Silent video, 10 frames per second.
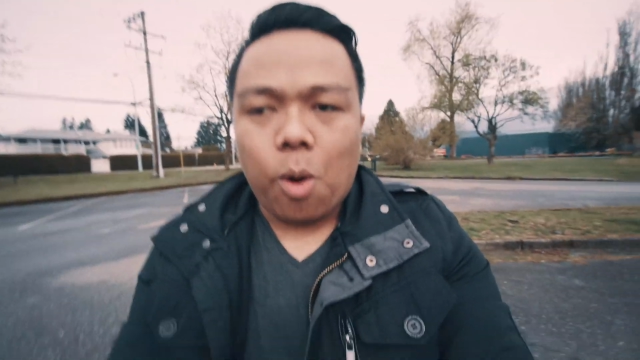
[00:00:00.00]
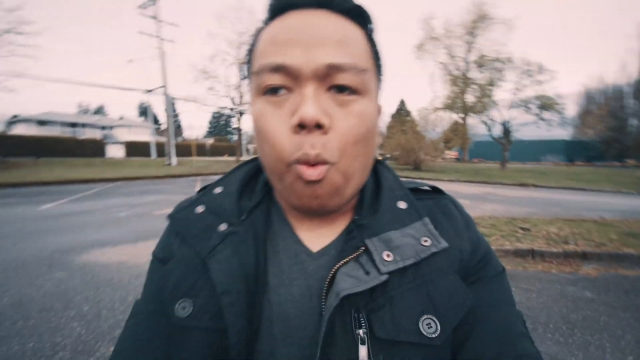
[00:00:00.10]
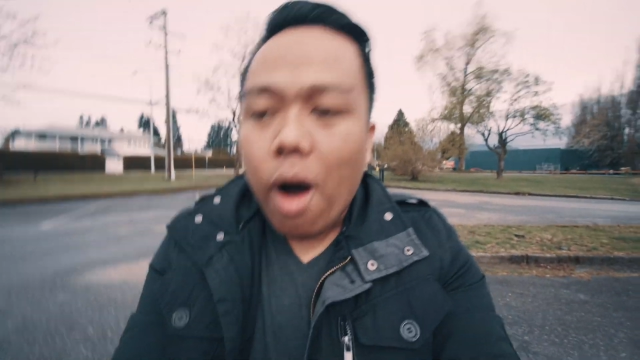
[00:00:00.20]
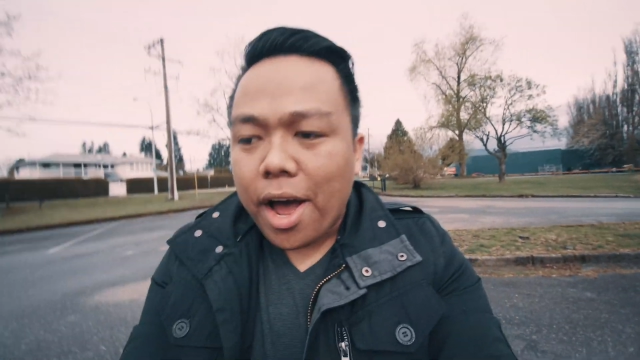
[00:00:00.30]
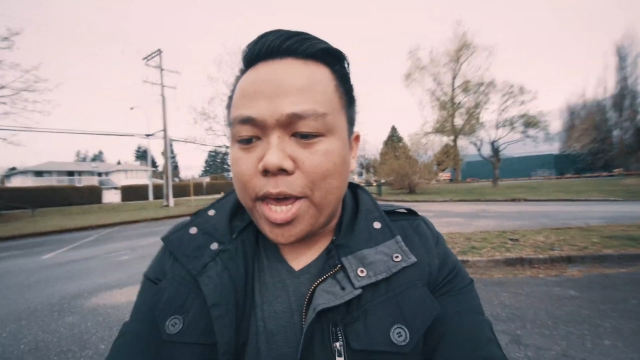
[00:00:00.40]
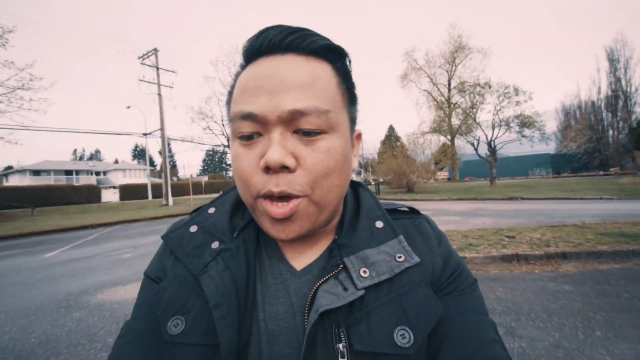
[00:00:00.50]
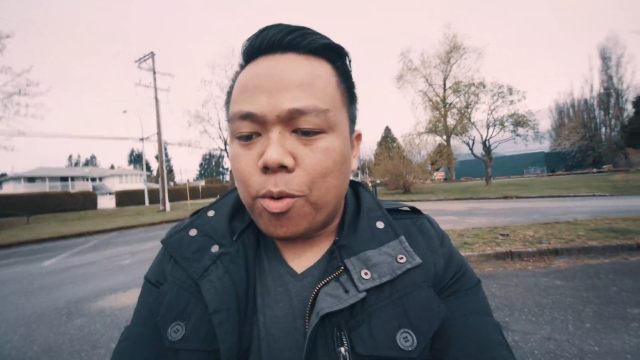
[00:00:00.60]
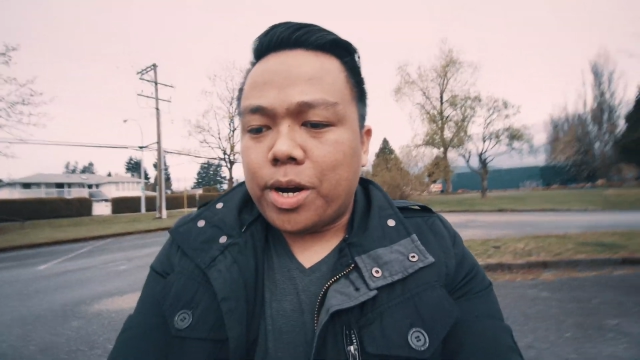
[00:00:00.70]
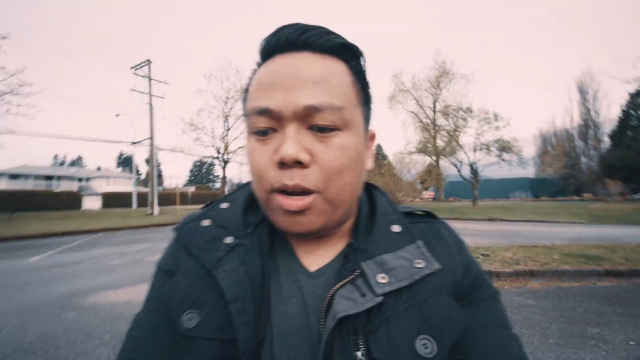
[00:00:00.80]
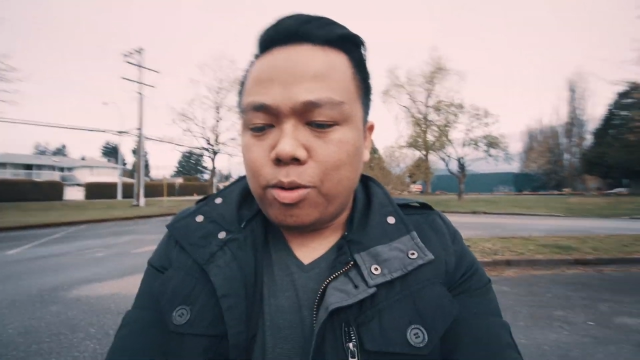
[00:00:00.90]
why
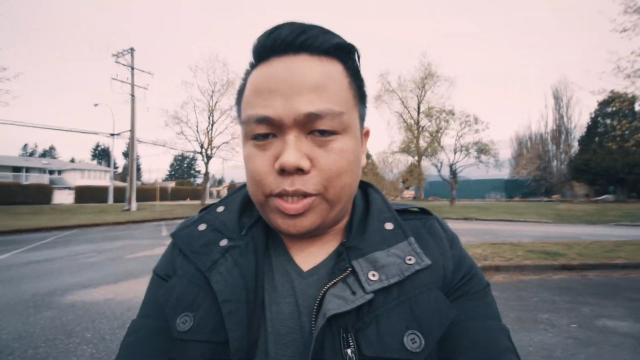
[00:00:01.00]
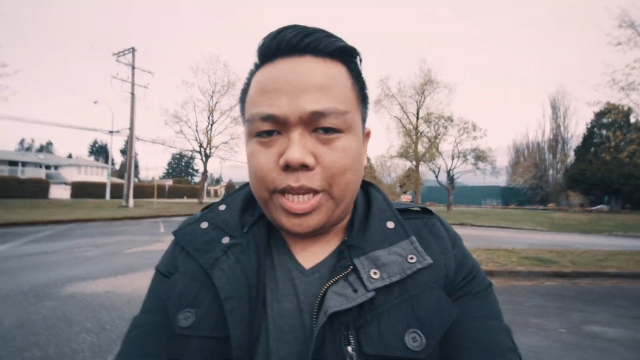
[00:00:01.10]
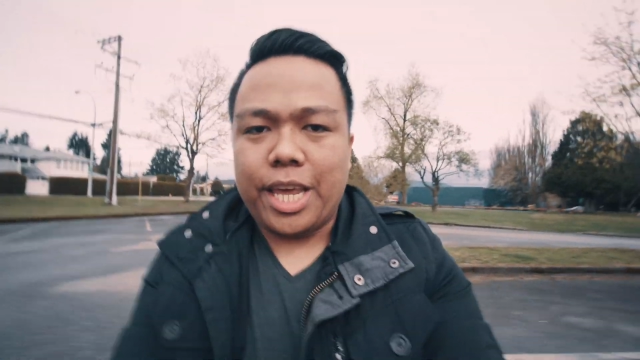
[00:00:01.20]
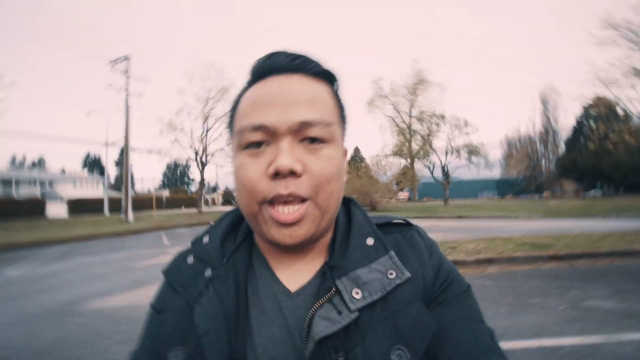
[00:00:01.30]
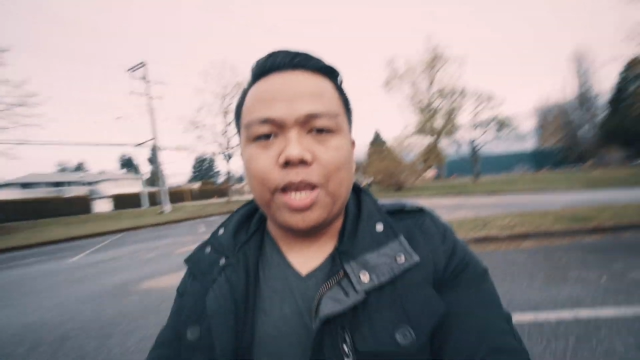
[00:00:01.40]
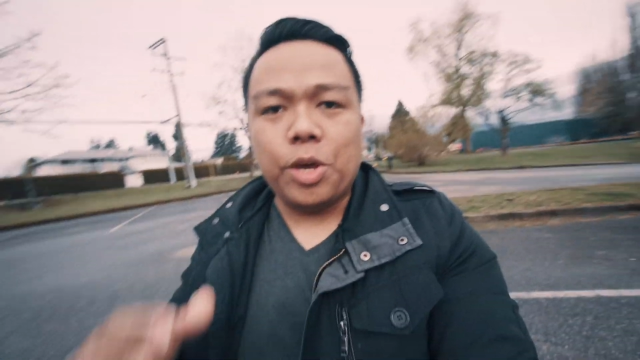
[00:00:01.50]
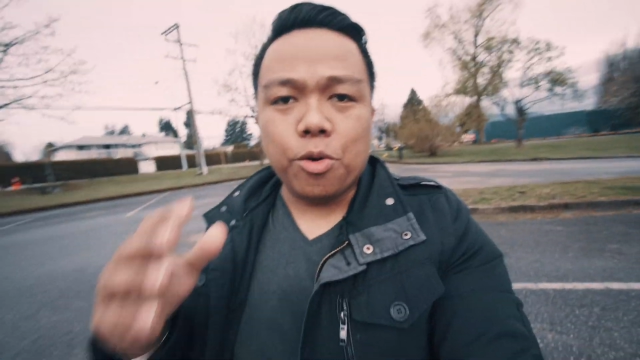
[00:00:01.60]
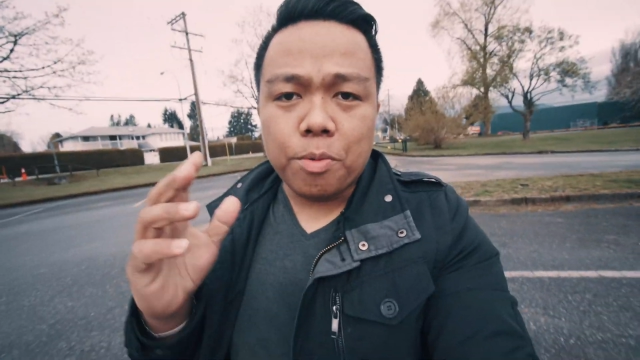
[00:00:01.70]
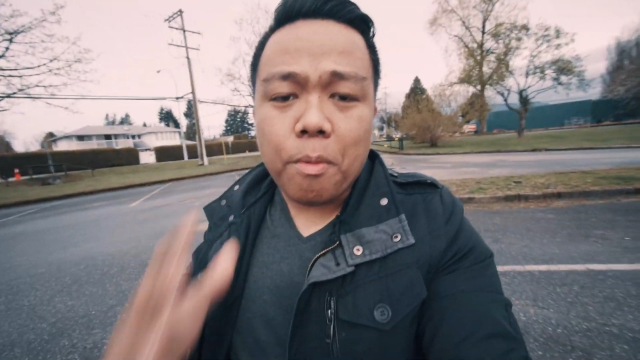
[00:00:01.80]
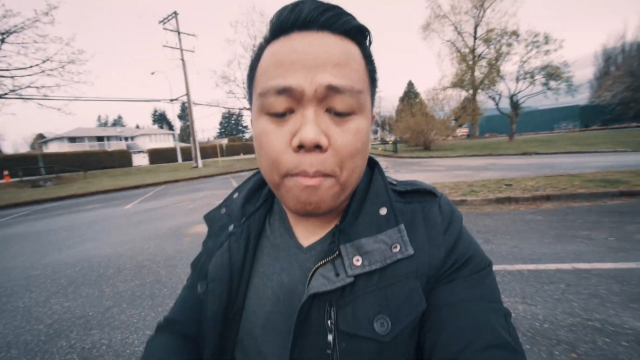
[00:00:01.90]
you are losing
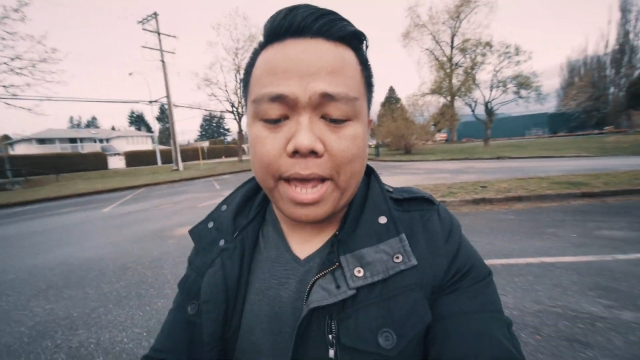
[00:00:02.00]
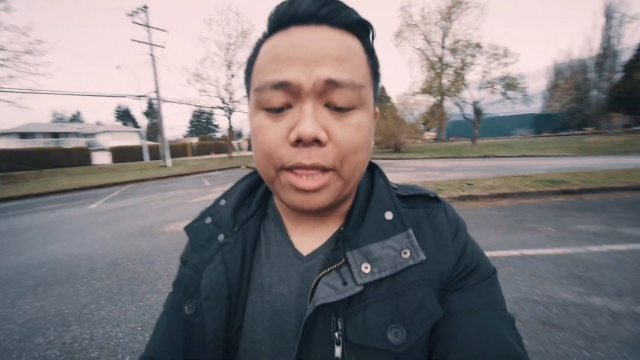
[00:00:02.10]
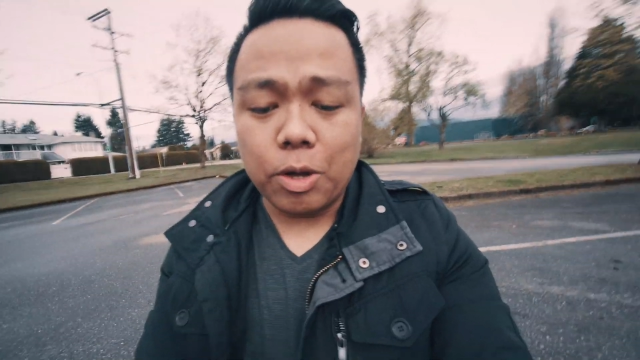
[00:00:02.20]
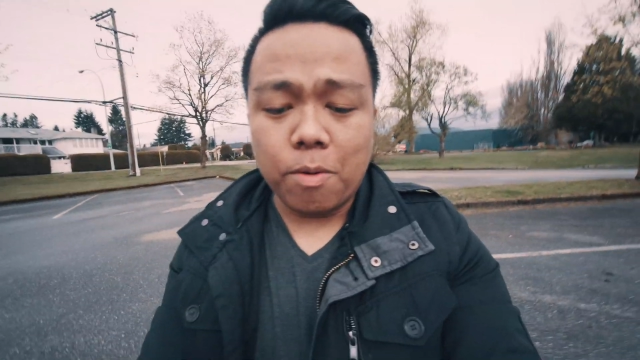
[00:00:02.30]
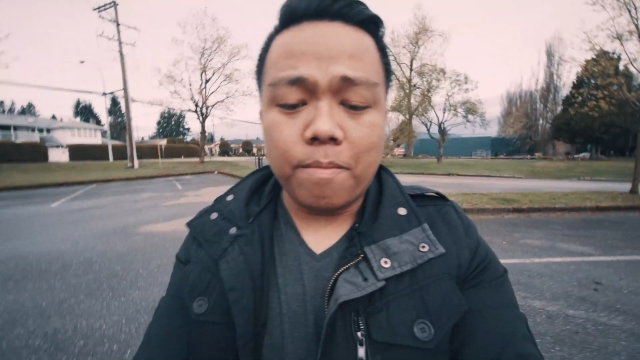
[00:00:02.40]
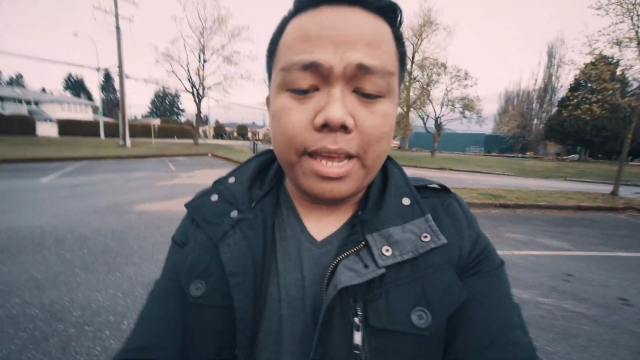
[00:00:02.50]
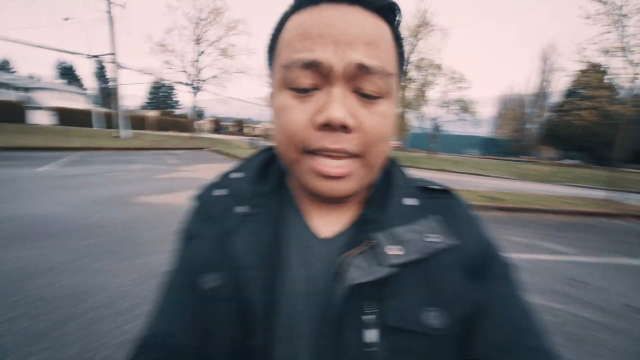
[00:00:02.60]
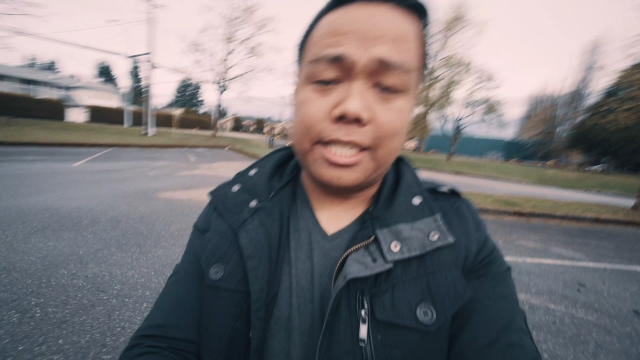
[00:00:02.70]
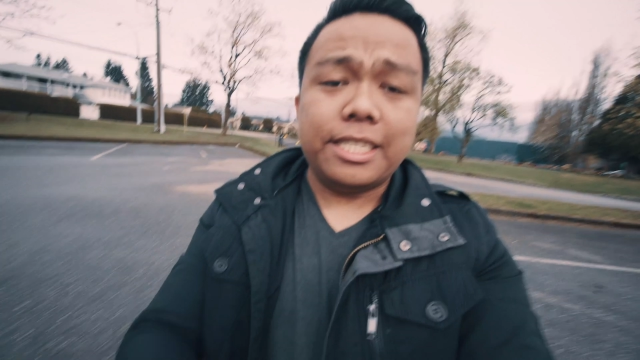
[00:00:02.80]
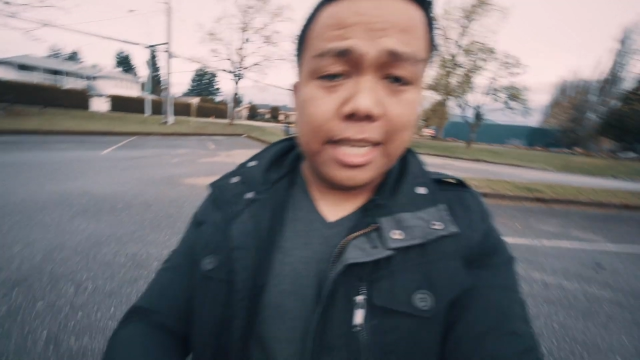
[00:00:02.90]
your momentum
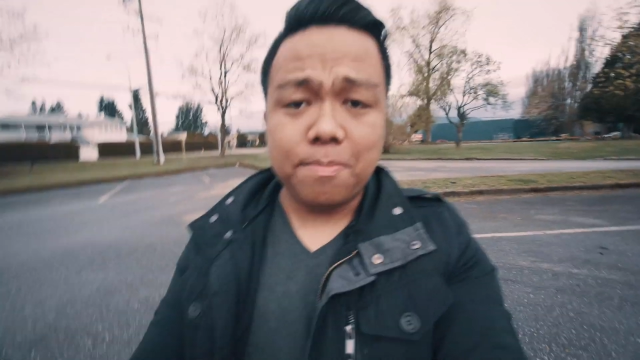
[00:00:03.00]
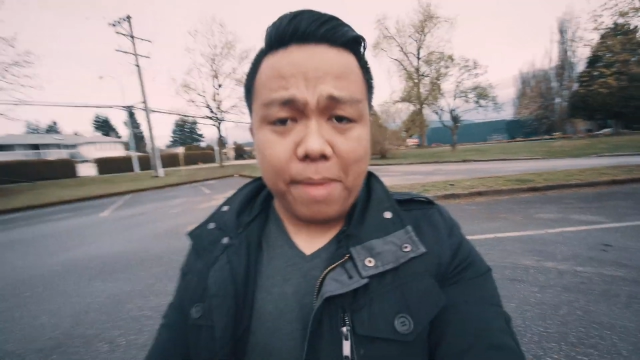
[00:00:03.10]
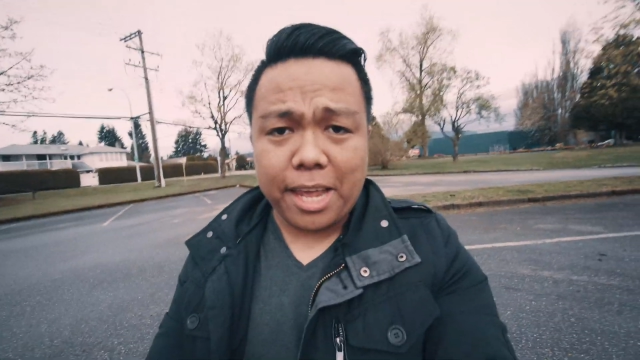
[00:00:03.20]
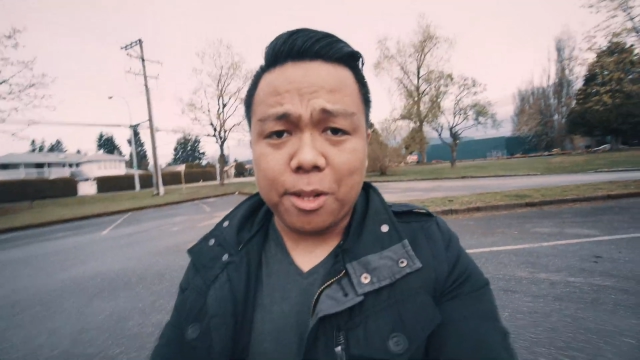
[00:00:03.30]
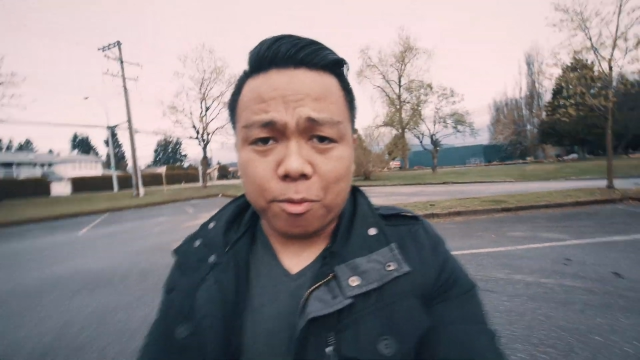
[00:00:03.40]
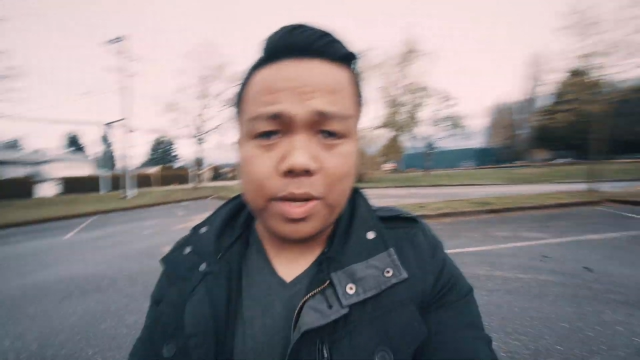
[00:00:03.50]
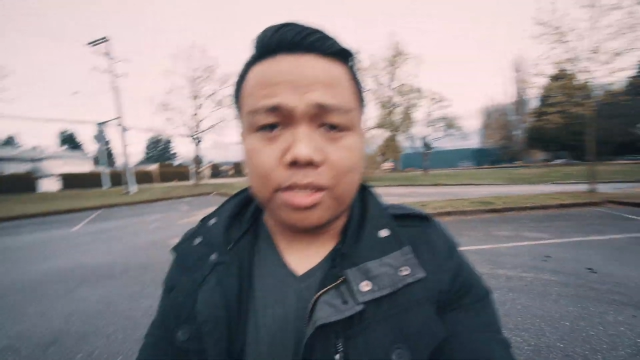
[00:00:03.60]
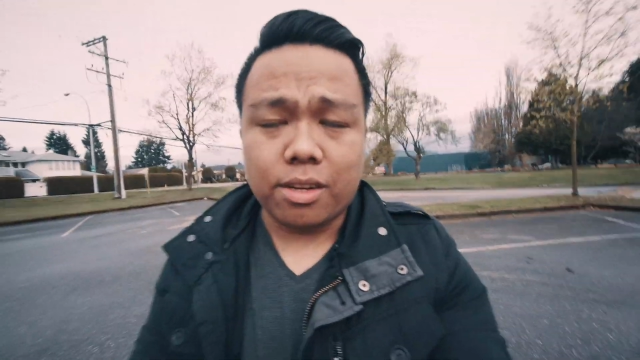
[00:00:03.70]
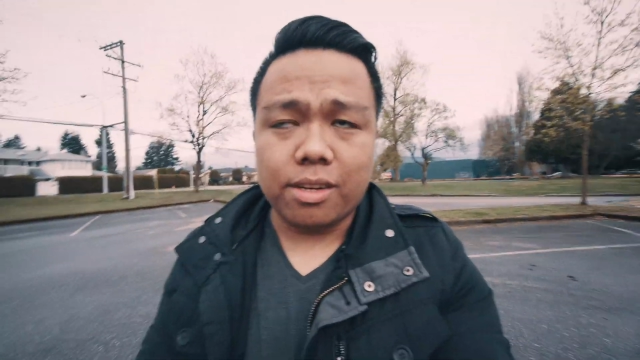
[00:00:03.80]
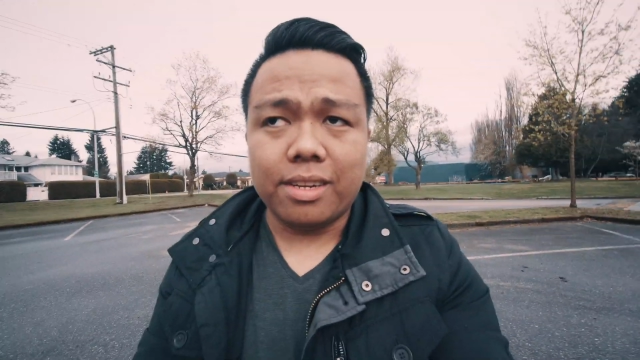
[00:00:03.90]
is this main reason.